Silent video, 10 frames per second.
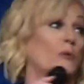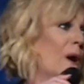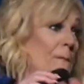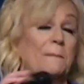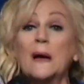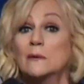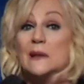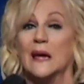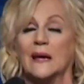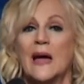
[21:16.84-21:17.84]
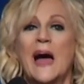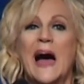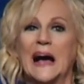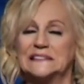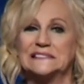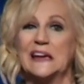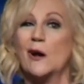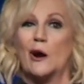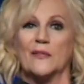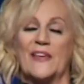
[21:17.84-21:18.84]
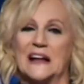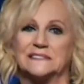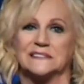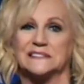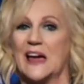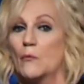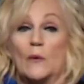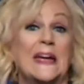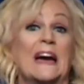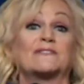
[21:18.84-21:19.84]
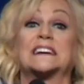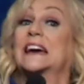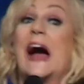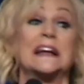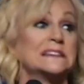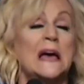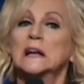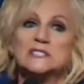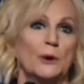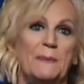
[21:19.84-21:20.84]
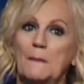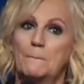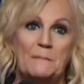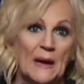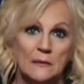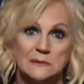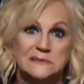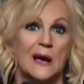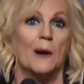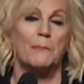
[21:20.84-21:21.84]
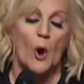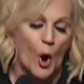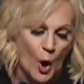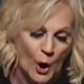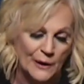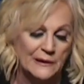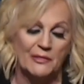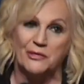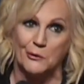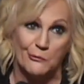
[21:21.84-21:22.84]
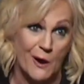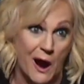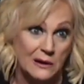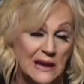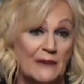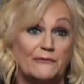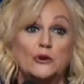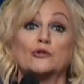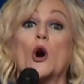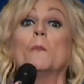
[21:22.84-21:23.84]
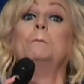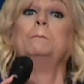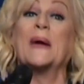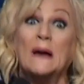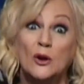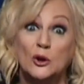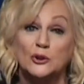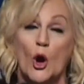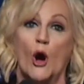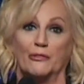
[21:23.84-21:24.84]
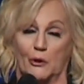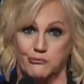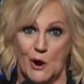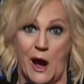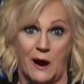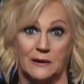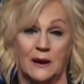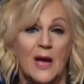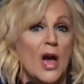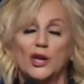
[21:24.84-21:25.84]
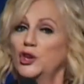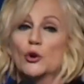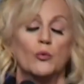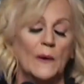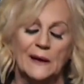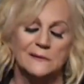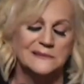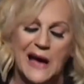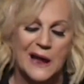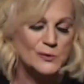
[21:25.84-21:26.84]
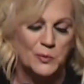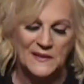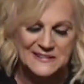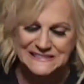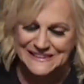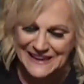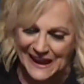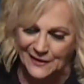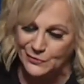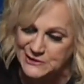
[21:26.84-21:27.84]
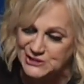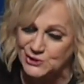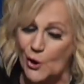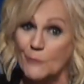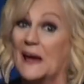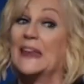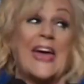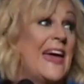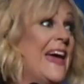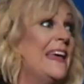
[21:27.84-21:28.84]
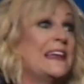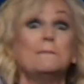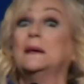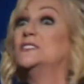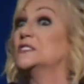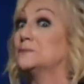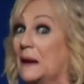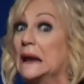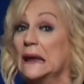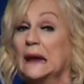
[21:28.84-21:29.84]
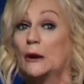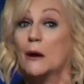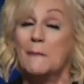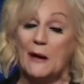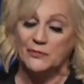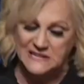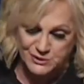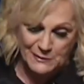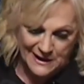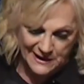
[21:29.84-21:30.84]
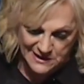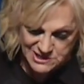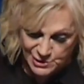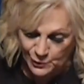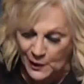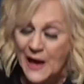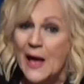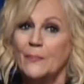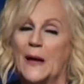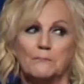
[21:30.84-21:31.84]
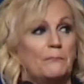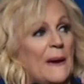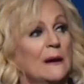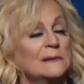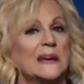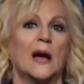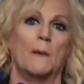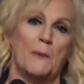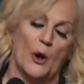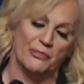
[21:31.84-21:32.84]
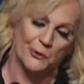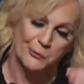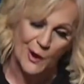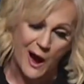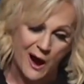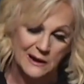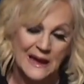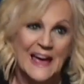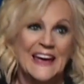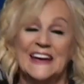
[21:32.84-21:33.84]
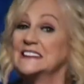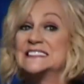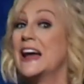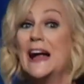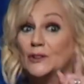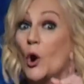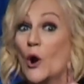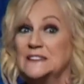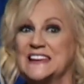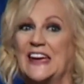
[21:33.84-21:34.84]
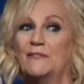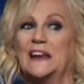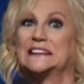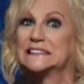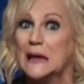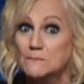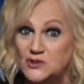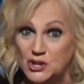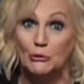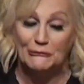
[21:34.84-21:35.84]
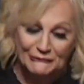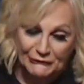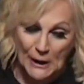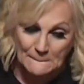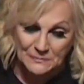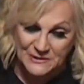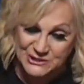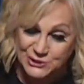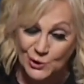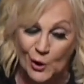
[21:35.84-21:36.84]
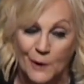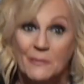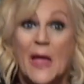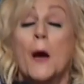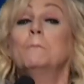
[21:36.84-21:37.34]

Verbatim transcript: we're building, I say all of that to say we have got to be built upon the rock. If you don't build on the rock, you will not withstand the storm. And, and let me just be clear about this right here too, that building upon the rock is not going to even exempt you from the storm.